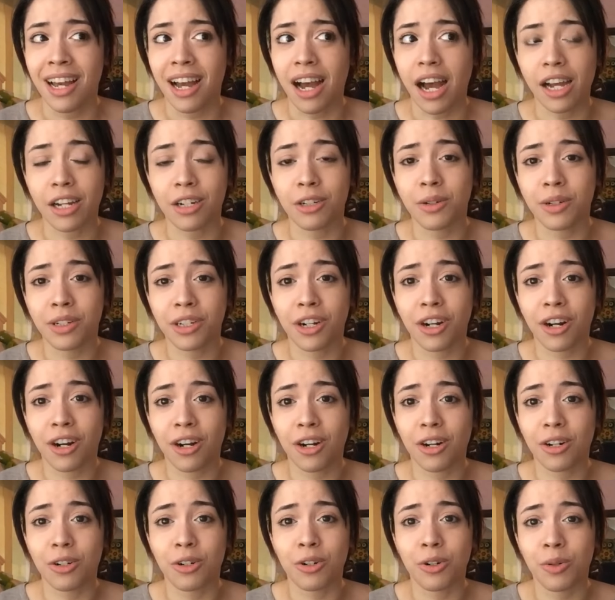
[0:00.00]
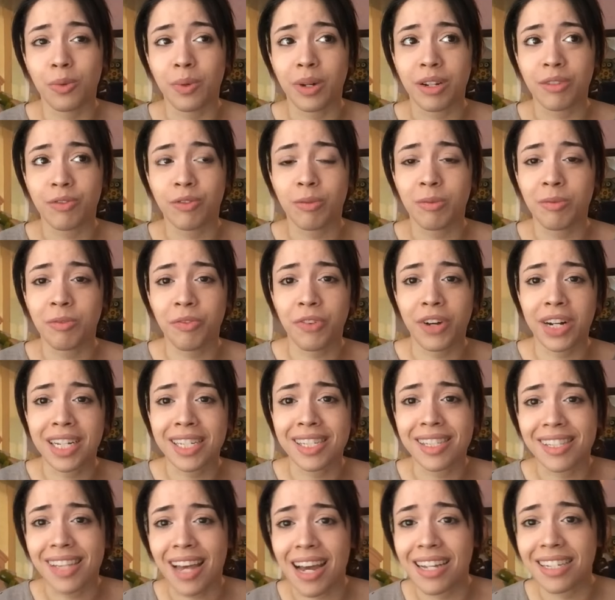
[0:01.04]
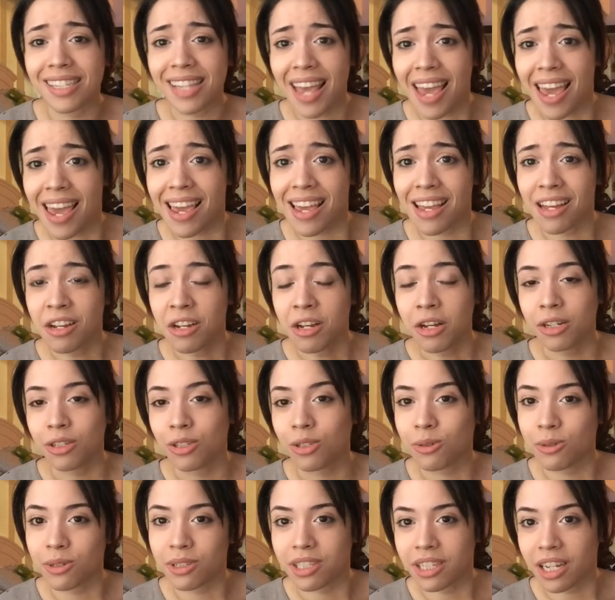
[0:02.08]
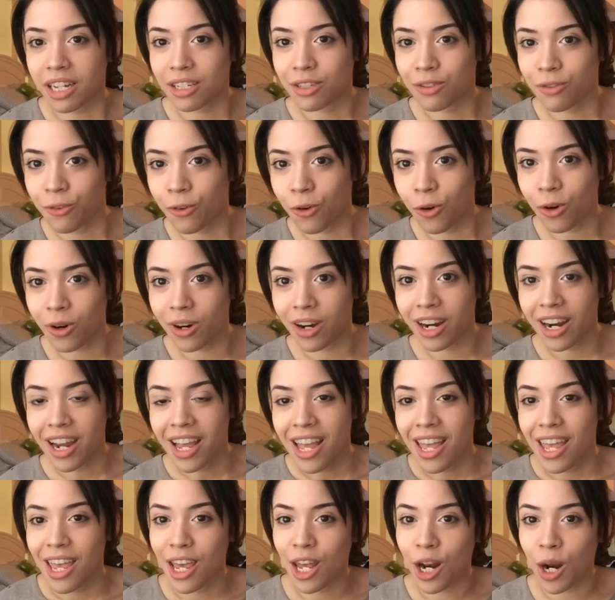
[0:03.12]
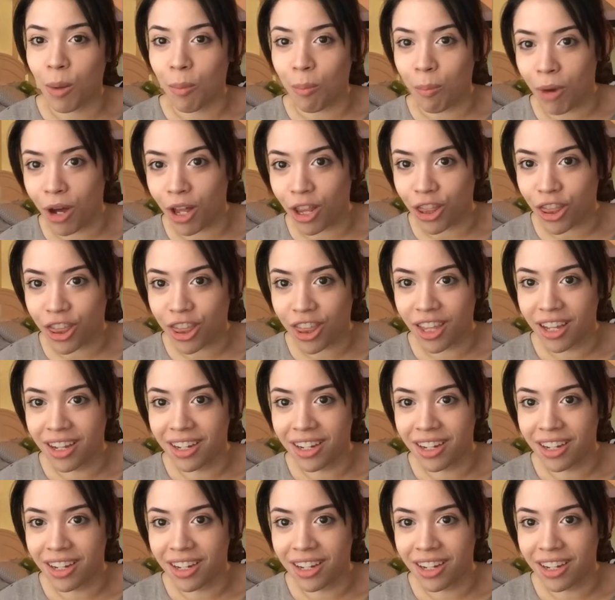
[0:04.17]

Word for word: I know a girl who went from fucking size eight to a size four in a month